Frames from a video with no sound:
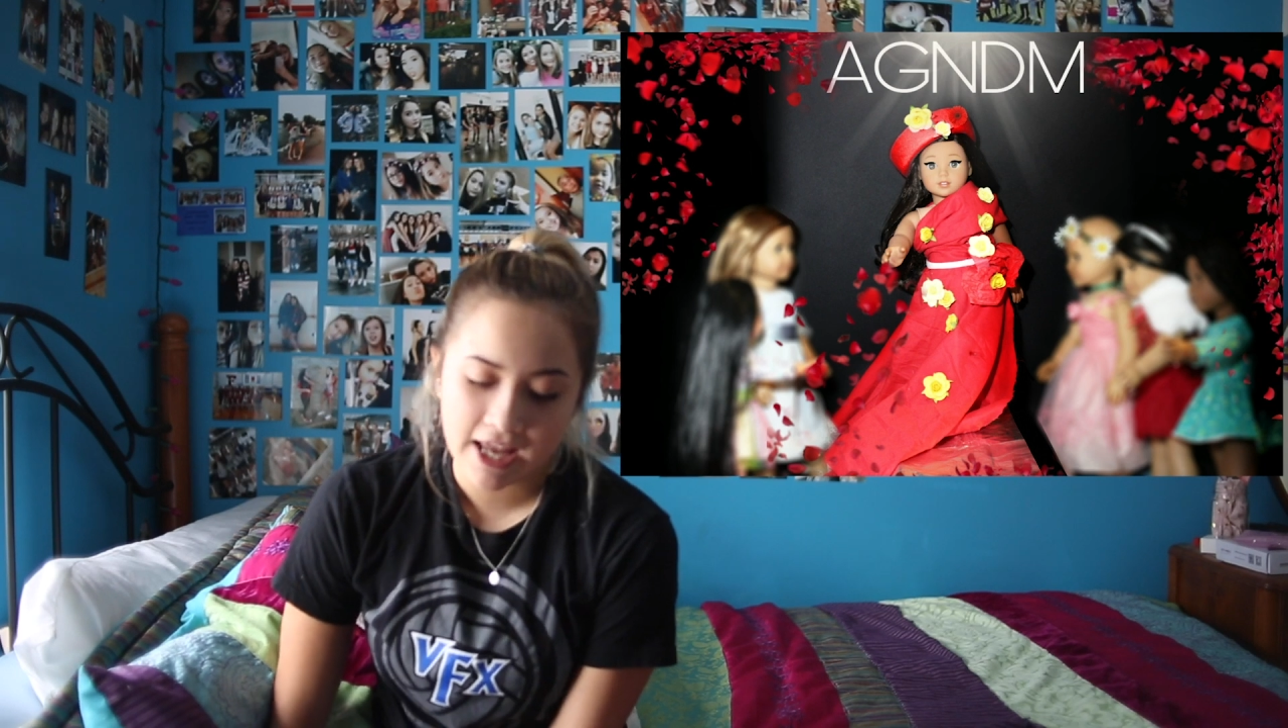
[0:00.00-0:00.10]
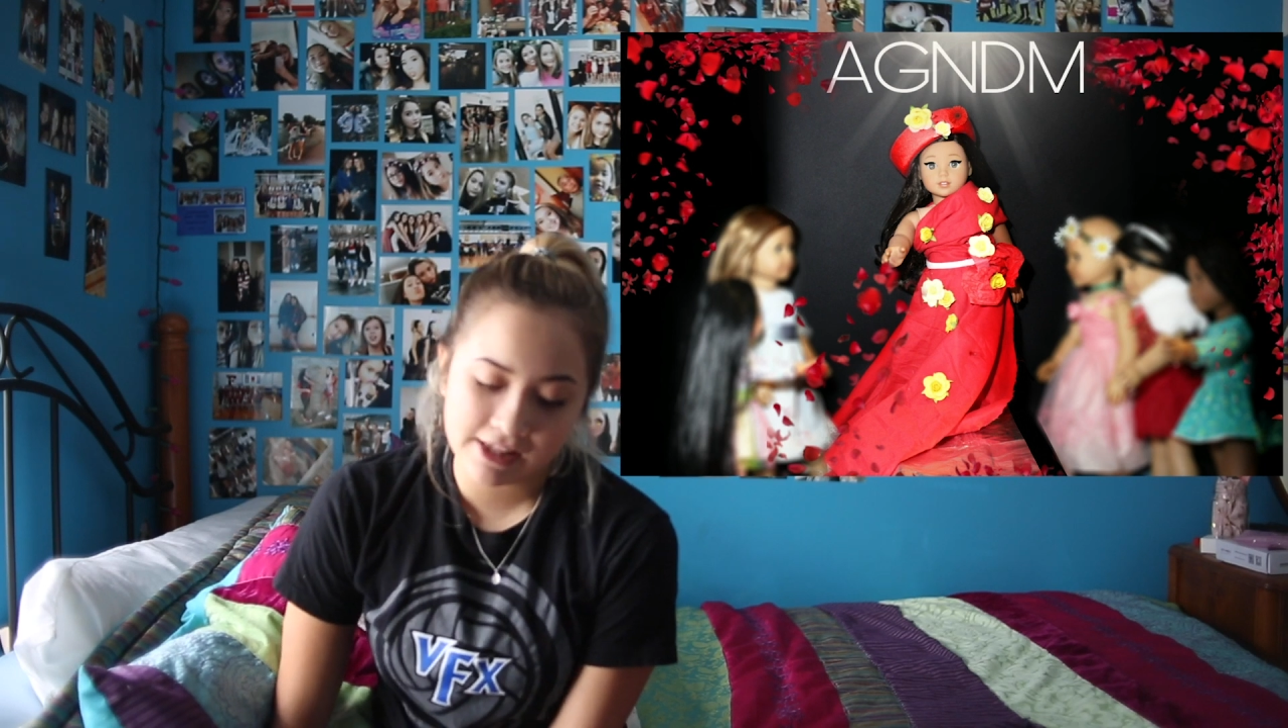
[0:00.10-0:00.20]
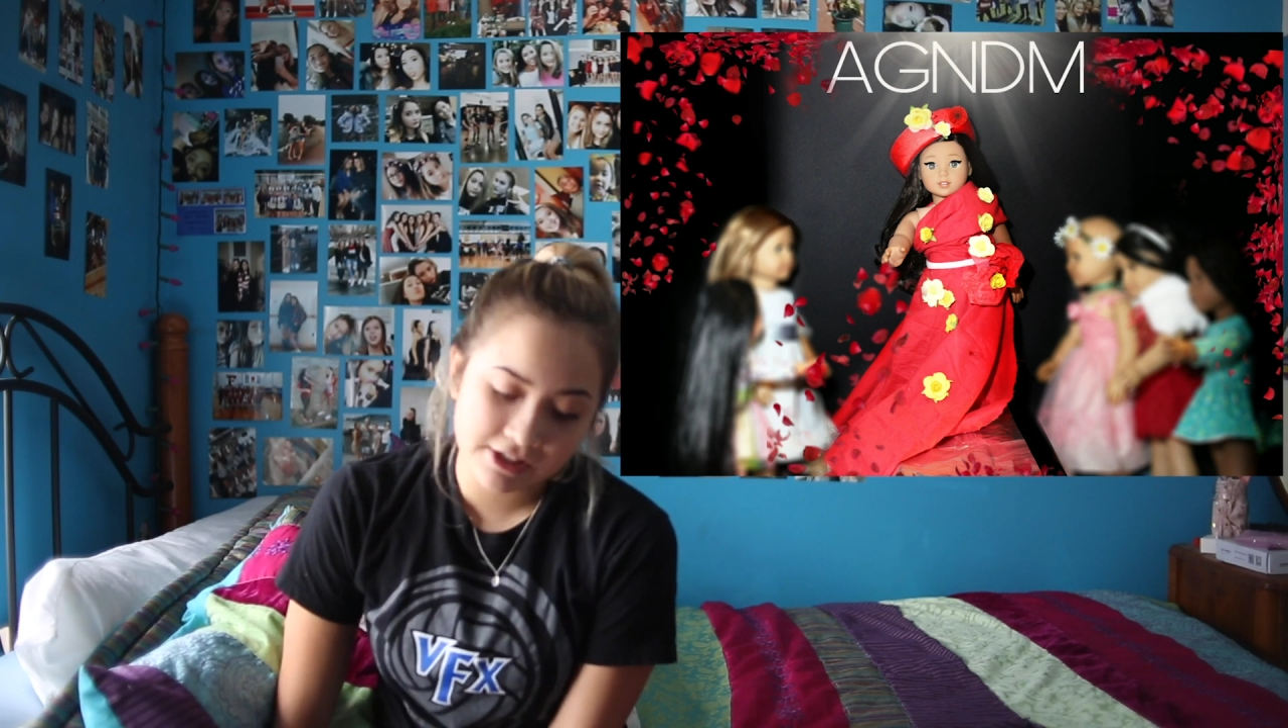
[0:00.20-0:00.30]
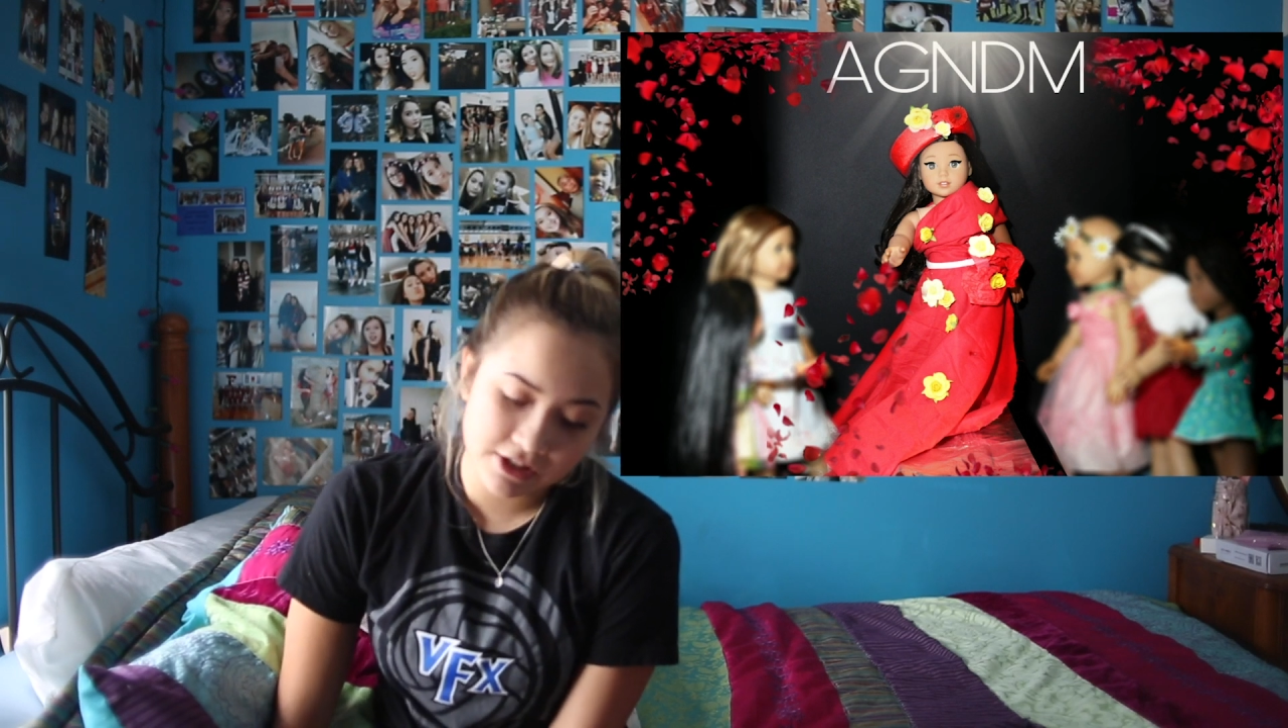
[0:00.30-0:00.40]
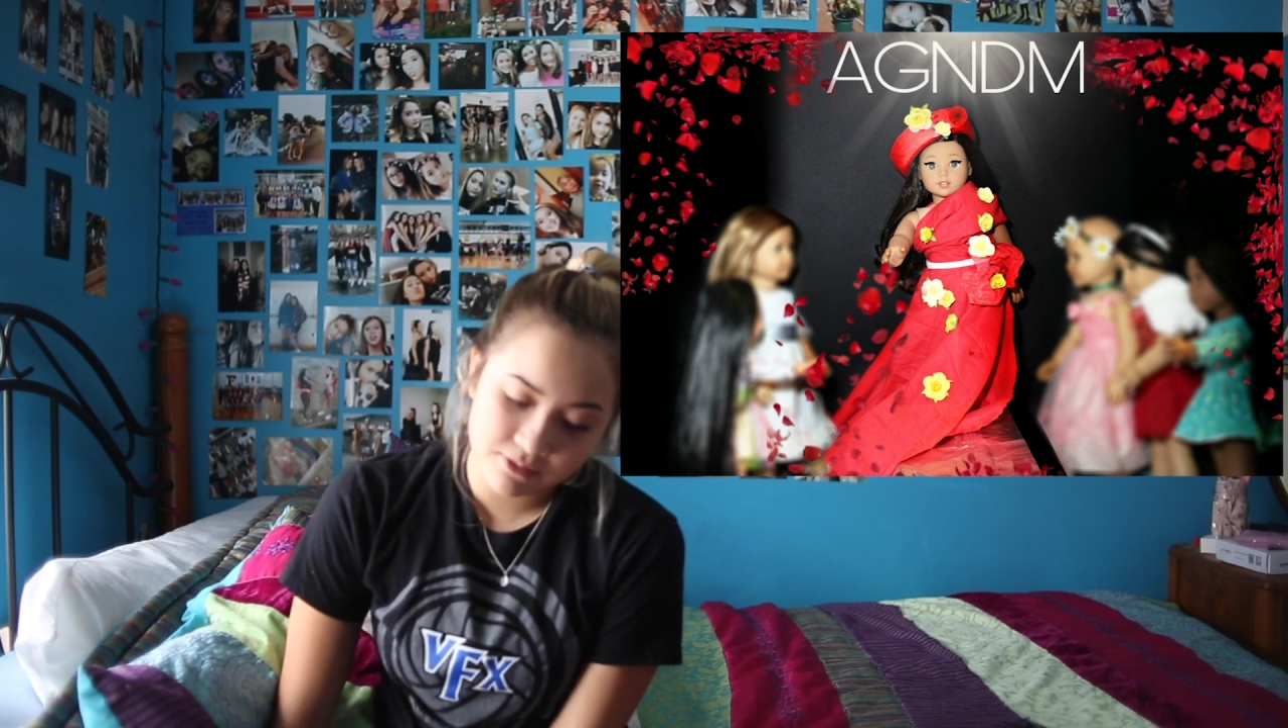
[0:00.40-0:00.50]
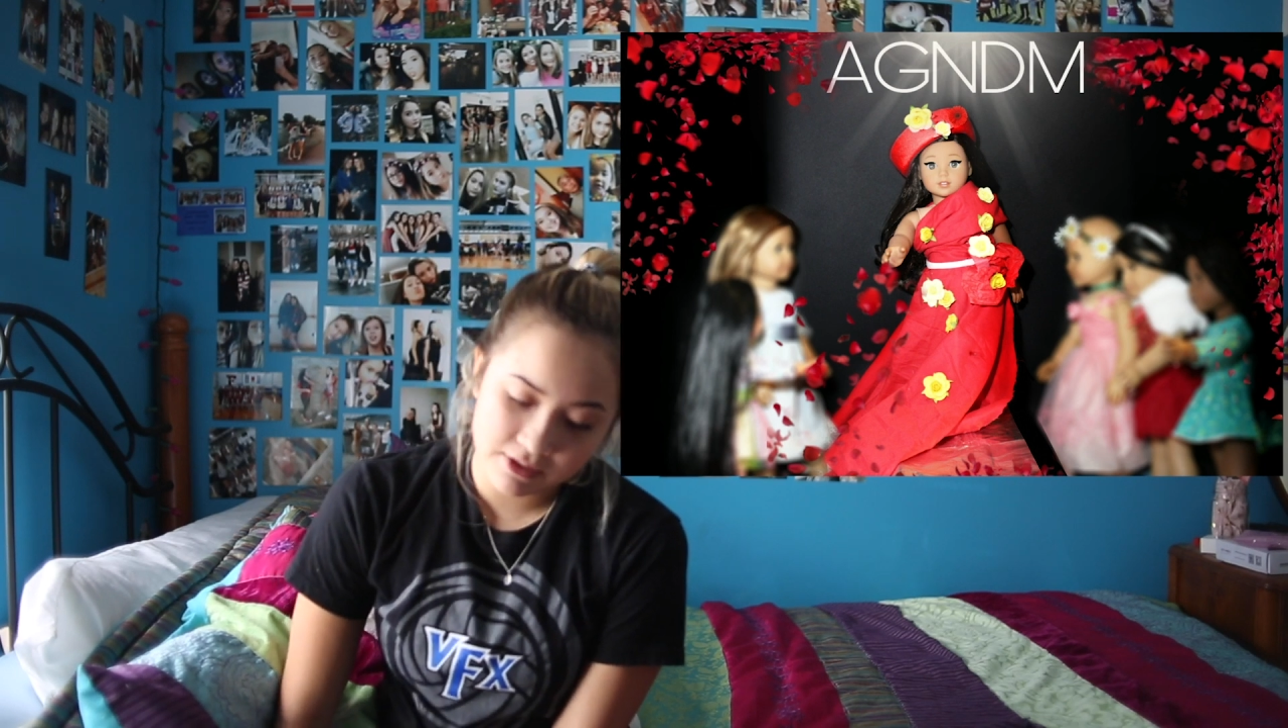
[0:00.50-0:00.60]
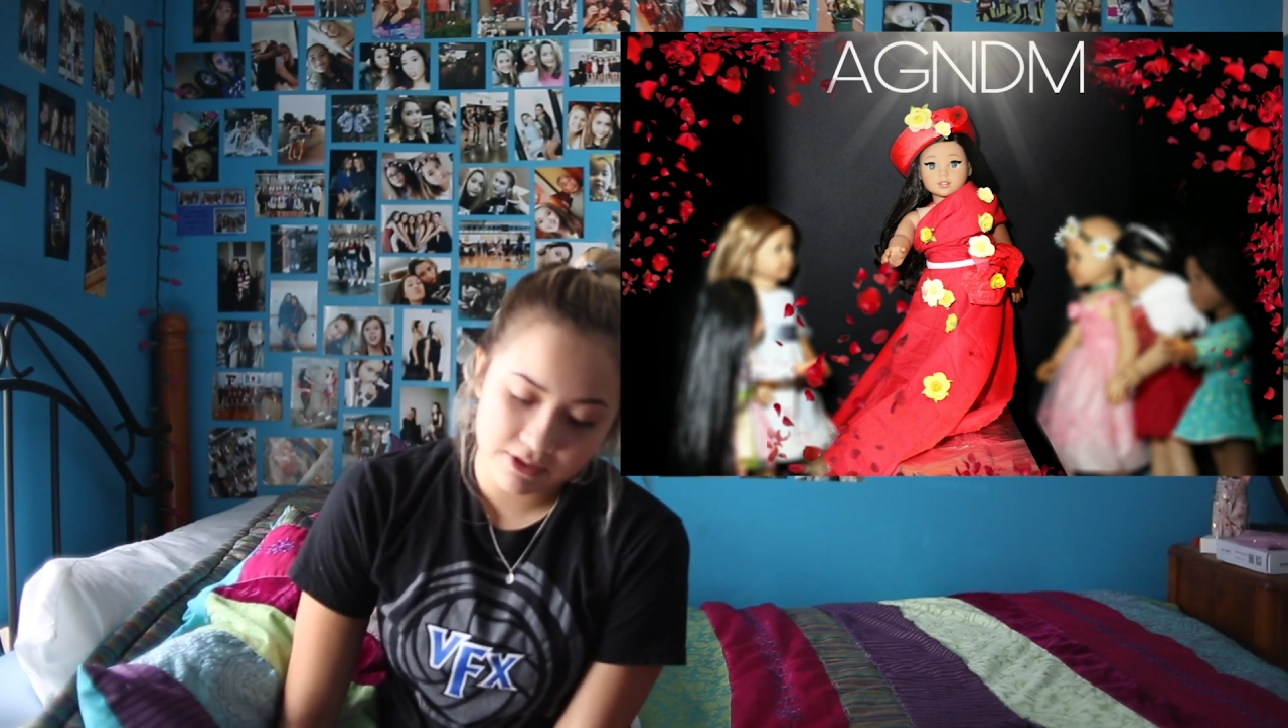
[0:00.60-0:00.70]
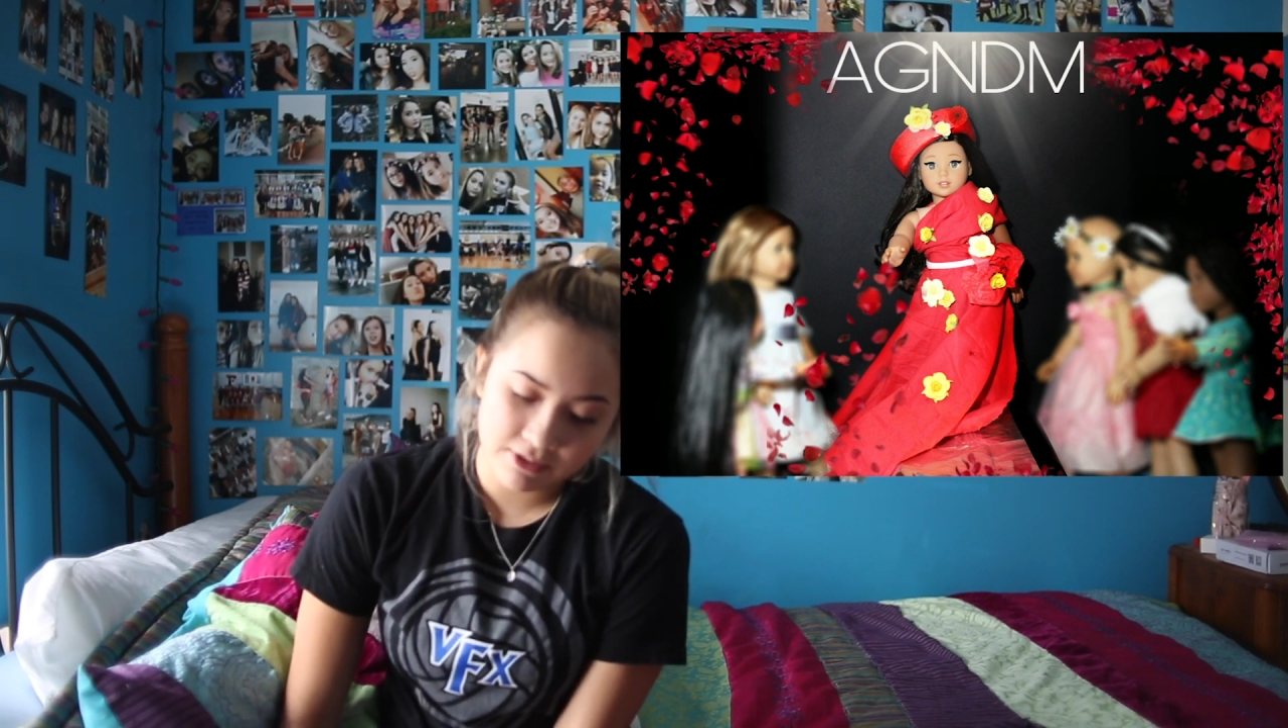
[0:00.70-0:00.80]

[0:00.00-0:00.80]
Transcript: and this is really,